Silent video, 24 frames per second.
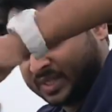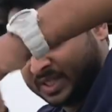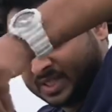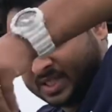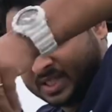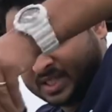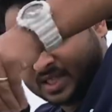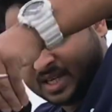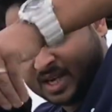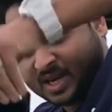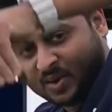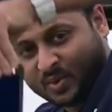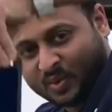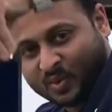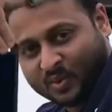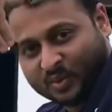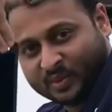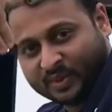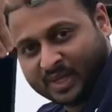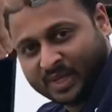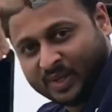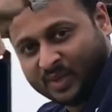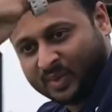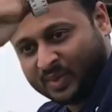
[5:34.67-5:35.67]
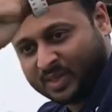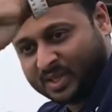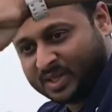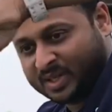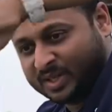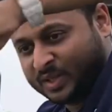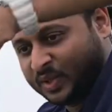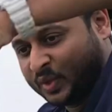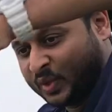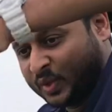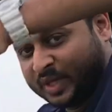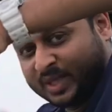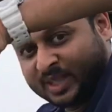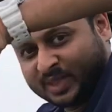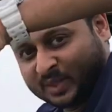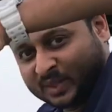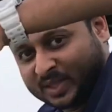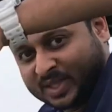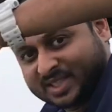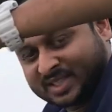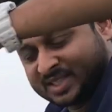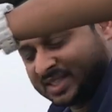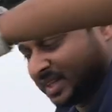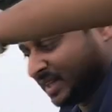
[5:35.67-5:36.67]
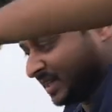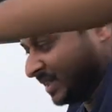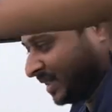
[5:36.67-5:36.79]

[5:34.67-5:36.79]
this is how the look. You don't need to touch the